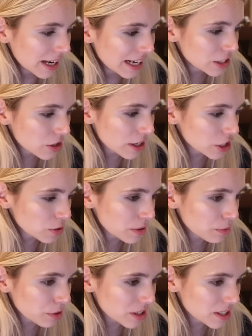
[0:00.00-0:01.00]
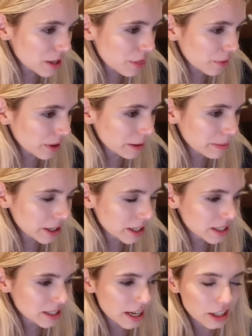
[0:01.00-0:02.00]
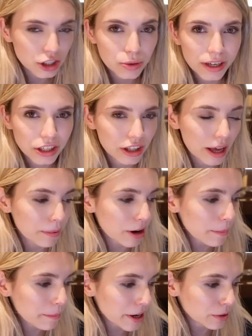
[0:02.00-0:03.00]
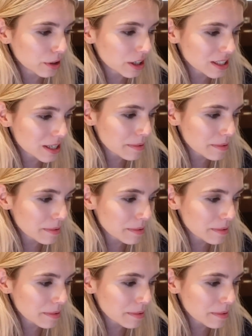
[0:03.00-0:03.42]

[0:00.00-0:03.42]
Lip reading: And so I just went rook c3 because I just wanted to double up my rooks.